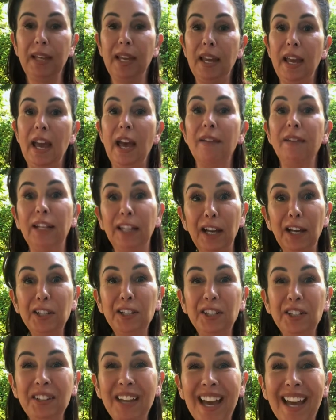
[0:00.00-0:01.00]
Have I lost
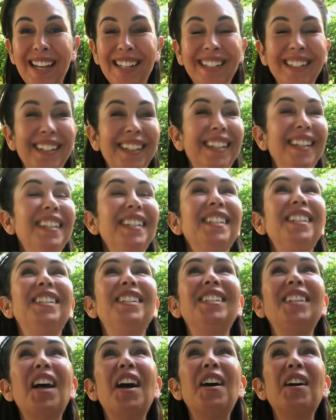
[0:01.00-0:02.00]
you yet?
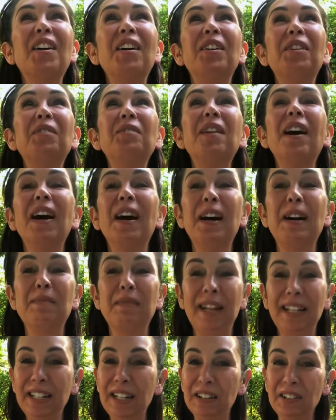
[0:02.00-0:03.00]
So
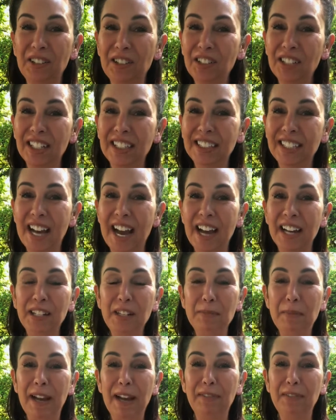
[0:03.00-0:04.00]
I know there's a lot, and you
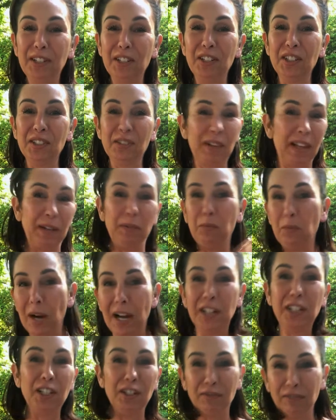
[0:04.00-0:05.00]
might have to just like
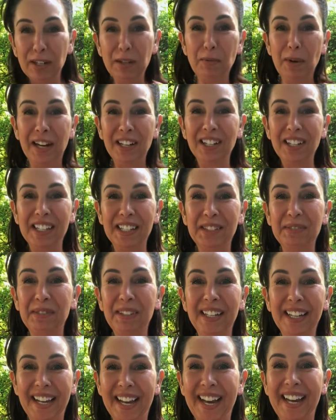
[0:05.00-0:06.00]
watch and rewatch this one
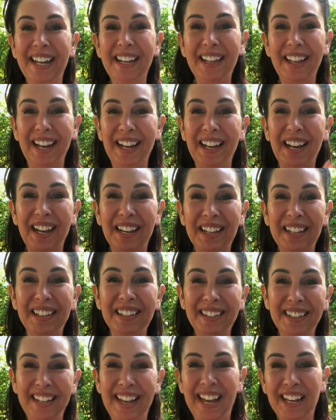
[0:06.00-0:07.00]
to kind of like
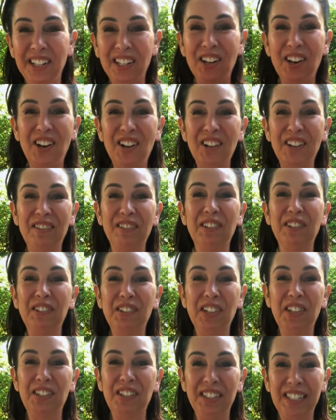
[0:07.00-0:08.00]
catch all of those
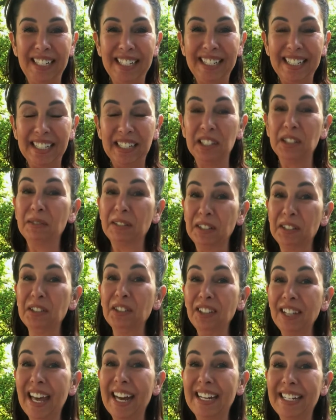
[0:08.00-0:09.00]
little details, because there's a
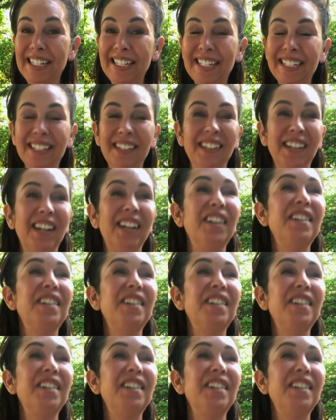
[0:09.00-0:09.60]
lot of detail there.